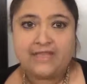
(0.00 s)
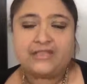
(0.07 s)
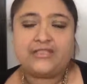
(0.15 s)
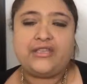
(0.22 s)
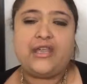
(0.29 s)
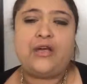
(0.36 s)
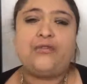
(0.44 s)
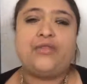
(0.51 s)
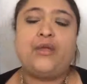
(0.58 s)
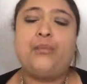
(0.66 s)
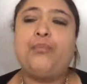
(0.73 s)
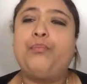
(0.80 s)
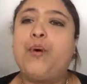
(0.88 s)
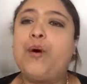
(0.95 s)
So the
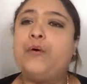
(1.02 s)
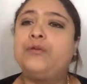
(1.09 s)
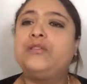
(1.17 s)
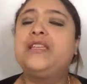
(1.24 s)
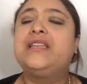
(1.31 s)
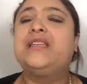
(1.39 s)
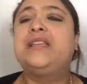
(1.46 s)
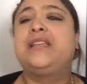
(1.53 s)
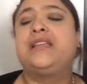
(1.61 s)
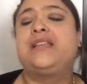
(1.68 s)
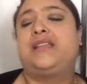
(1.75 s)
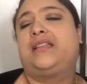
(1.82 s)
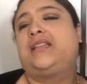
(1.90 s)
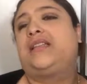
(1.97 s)
bolded
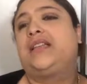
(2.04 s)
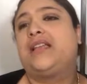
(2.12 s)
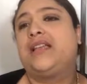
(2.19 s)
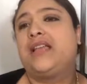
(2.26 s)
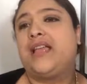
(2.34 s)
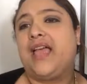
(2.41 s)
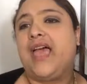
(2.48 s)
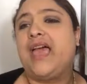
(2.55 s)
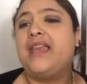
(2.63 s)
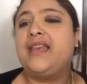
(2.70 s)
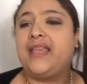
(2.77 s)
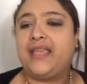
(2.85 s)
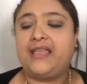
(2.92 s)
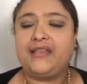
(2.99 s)

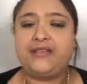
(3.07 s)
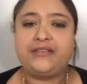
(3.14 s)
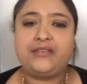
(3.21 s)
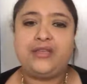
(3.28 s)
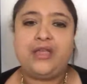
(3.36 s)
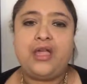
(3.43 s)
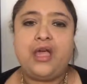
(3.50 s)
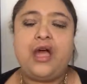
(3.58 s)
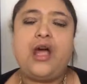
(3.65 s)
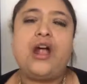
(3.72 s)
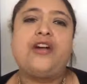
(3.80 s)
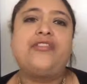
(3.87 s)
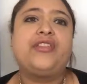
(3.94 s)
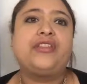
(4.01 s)
endings
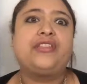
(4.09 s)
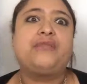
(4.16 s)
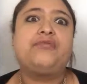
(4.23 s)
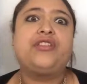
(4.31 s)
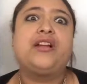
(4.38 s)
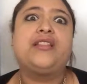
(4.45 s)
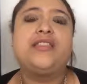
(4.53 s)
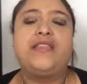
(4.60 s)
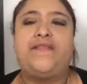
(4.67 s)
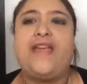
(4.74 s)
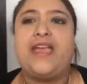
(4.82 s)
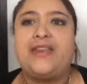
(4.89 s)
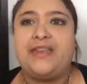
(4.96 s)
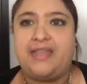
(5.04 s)
are the subjunctive
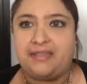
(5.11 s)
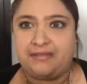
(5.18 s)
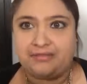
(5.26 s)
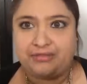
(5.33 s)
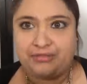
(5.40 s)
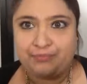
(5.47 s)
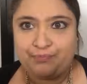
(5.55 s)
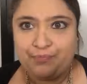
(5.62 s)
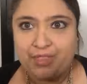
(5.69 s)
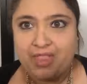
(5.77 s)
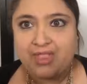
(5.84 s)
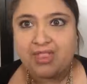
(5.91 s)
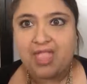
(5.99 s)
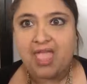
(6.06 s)
endings.
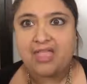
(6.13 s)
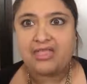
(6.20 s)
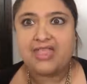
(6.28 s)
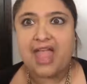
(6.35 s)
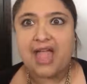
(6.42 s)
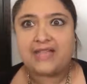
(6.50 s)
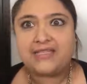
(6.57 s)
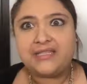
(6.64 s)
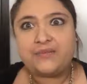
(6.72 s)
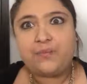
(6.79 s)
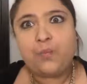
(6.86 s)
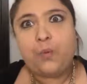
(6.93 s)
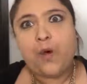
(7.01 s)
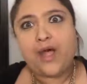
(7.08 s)
And that's
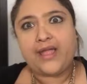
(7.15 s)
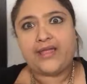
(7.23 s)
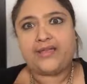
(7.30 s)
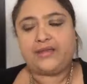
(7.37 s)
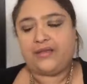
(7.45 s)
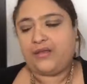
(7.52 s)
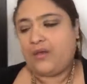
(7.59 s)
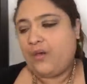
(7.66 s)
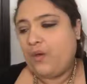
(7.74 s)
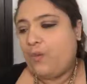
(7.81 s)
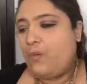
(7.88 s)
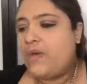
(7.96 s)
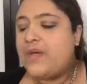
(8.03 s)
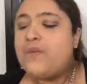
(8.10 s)
what
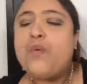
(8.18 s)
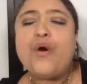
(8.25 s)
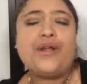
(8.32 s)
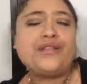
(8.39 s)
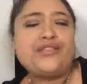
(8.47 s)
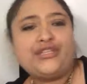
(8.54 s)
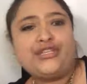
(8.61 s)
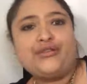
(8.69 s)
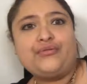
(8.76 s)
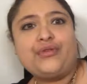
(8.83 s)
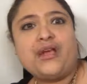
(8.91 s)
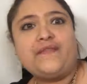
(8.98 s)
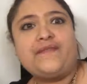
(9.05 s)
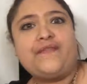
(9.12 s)
we want to
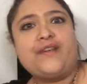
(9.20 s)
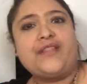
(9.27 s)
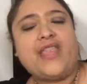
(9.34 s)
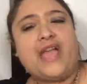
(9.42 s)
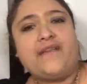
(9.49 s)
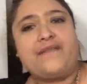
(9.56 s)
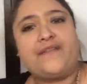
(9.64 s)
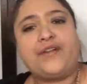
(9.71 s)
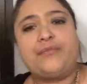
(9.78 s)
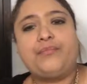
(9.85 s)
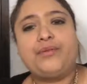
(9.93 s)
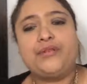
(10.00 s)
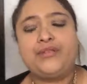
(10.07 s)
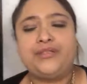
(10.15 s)
convert that
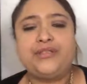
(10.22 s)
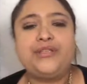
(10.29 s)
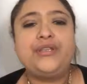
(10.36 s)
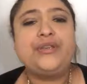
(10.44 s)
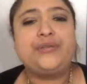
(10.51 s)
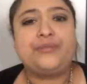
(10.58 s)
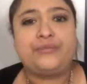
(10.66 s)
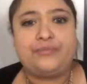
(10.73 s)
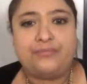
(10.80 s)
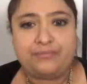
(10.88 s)
verb to.